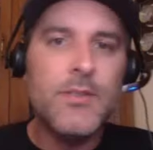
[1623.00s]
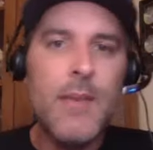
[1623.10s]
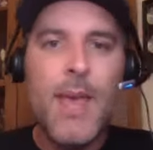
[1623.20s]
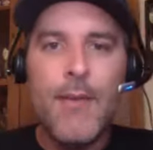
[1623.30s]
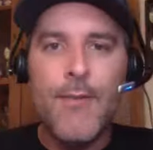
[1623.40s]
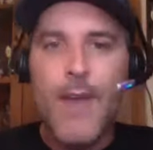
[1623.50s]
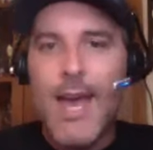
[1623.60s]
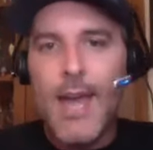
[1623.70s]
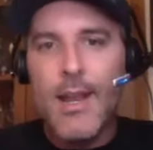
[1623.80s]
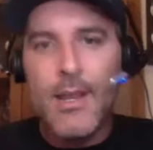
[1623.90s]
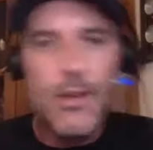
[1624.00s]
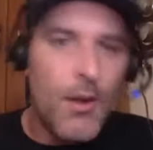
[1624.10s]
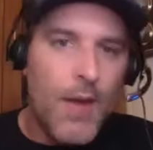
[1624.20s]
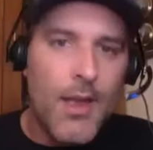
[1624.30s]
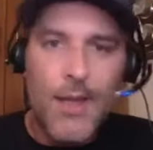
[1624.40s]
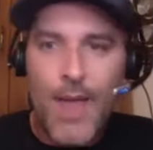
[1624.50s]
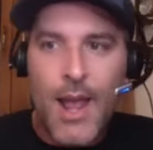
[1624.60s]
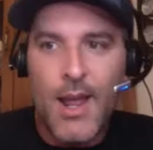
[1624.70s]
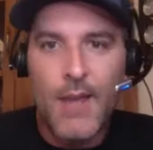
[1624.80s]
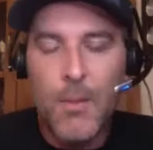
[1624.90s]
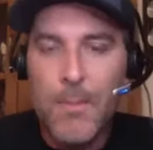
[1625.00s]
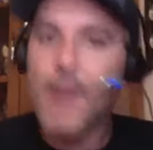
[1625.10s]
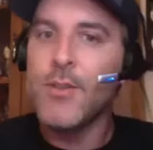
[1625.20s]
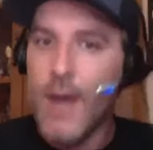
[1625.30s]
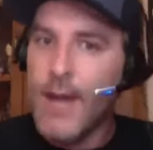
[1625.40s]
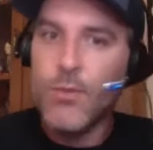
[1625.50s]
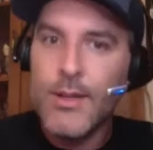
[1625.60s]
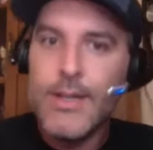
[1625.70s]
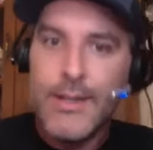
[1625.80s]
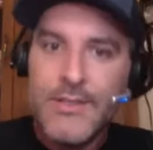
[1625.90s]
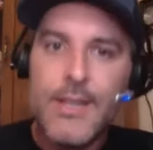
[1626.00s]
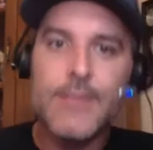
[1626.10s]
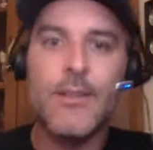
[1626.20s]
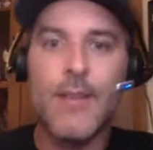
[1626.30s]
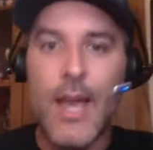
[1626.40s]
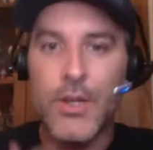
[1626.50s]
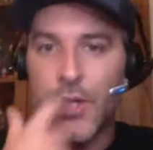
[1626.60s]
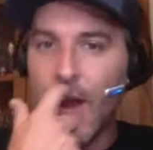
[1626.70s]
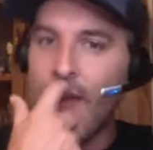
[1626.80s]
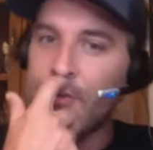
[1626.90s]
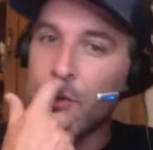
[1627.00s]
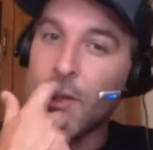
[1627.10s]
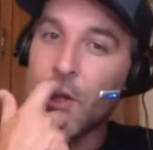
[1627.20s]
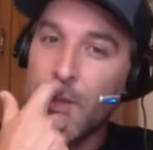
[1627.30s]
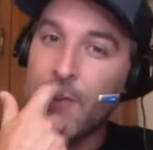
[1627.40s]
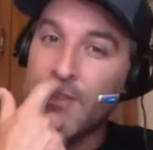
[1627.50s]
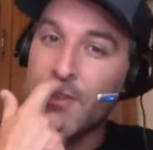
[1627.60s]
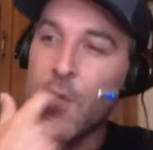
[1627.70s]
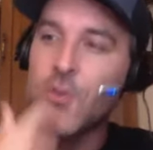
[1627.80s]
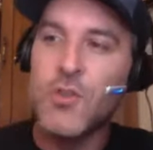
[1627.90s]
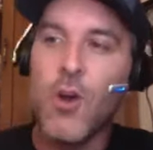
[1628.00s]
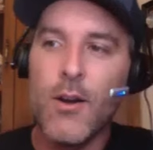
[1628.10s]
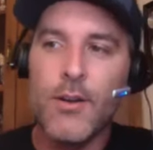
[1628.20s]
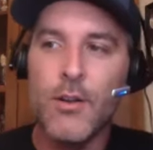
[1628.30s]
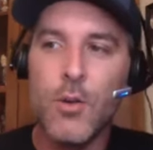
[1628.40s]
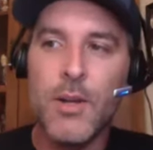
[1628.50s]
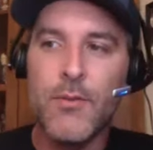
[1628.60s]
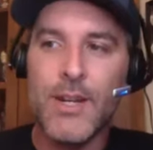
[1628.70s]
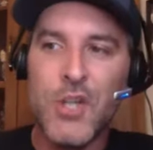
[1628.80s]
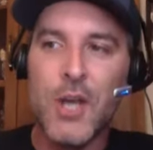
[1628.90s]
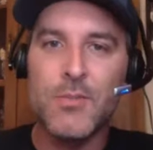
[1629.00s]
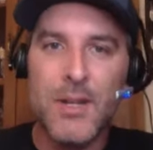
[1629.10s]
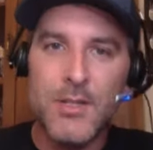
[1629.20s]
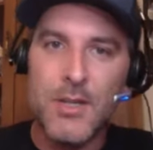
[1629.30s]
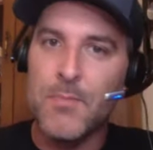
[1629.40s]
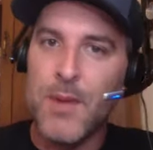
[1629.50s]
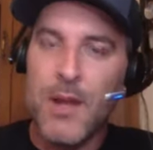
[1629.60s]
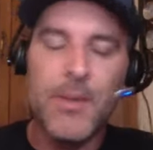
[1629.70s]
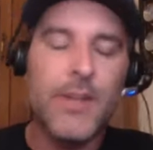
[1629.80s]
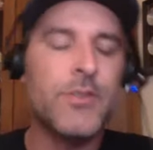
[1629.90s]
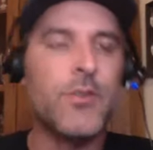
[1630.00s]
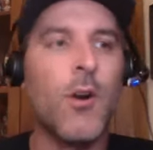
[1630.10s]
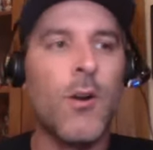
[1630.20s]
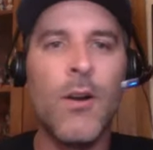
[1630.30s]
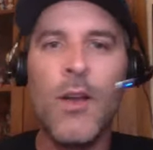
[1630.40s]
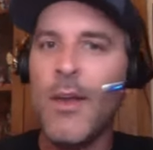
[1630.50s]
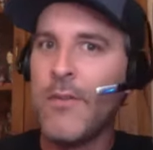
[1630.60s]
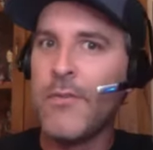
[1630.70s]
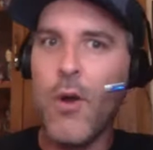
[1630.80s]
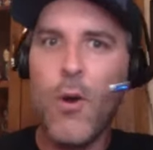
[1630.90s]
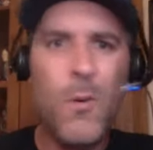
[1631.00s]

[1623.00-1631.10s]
marks they may have had, you know, I, I thought Bowser had a really nice season last year after a little bit of a slow start and a little bit of an adjustment to becoming a starter. So,